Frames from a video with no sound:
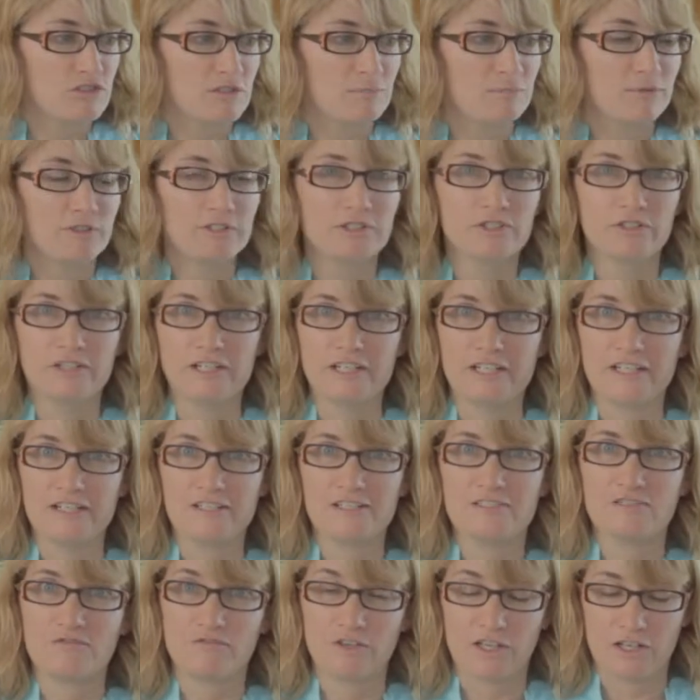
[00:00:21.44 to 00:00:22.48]
simple
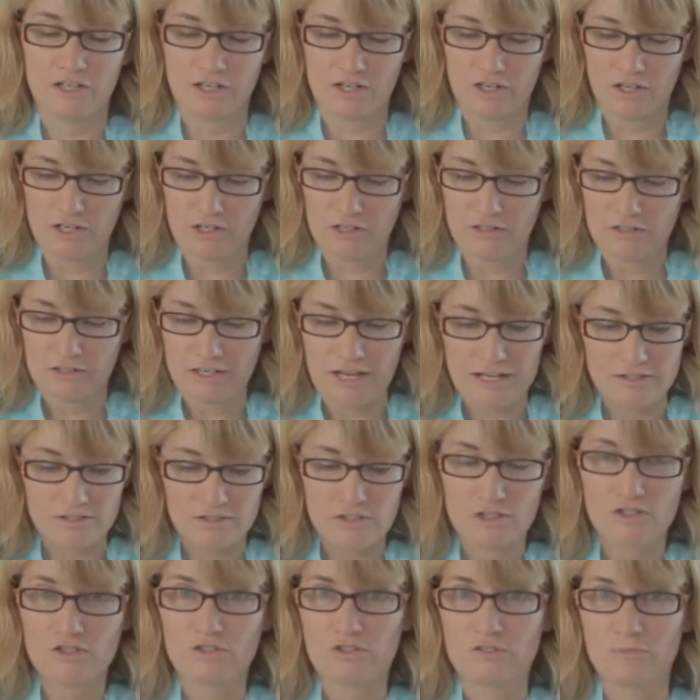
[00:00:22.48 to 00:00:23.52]
ingredients, vinegar and
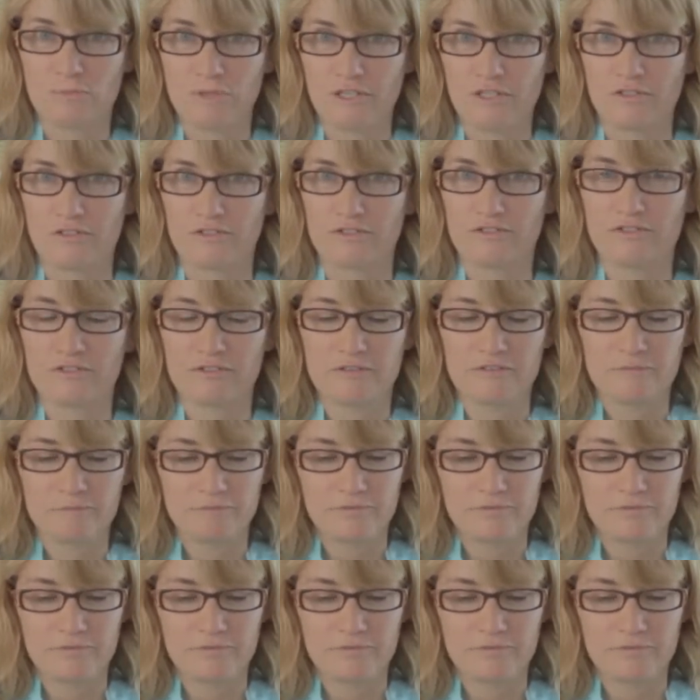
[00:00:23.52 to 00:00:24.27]
citrus peels.